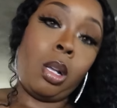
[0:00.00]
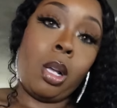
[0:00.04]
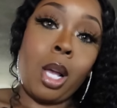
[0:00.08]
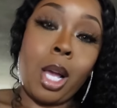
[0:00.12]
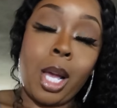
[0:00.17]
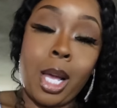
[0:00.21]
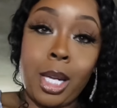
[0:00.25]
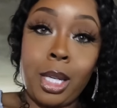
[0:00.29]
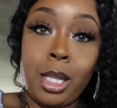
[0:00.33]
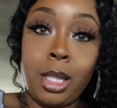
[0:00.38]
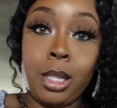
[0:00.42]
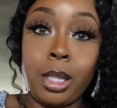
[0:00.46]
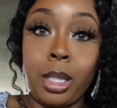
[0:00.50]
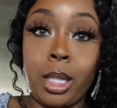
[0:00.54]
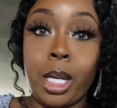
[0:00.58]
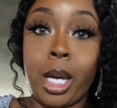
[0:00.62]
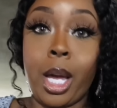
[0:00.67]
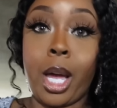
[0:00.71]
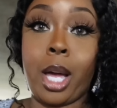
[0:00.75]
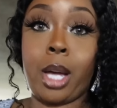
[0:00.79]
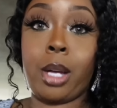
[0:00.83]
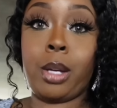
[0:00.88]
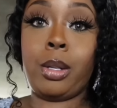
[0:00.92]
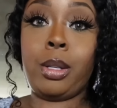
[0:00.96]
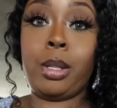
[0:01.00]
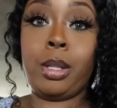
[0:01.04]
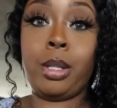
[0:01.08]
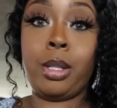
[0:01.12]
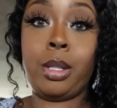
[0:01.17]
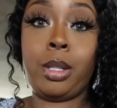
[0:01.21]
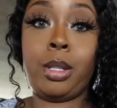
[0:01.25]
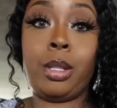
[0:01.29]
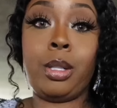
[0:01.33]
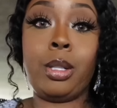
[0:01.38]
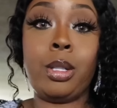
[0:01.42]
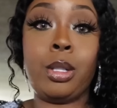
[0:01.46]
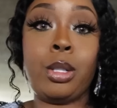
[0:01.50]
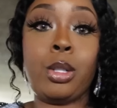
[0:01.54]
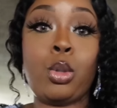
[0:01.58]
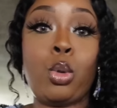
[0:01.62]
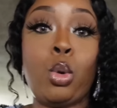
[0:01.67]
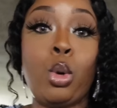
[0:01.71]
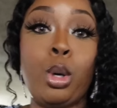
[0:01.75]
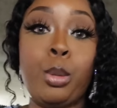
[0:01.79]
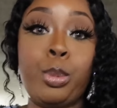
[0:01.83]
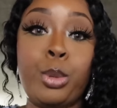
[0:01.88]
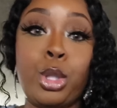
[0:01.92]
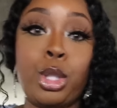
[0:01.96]
Oh, look, y'all.
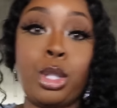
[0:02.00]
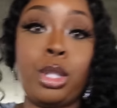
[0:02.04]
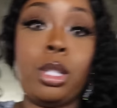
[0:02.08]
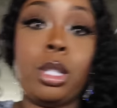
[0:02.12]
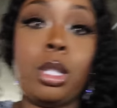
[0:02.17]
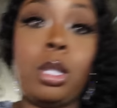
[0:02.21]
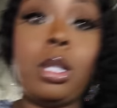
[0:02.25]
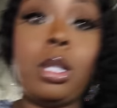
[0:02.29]
Scrumptious.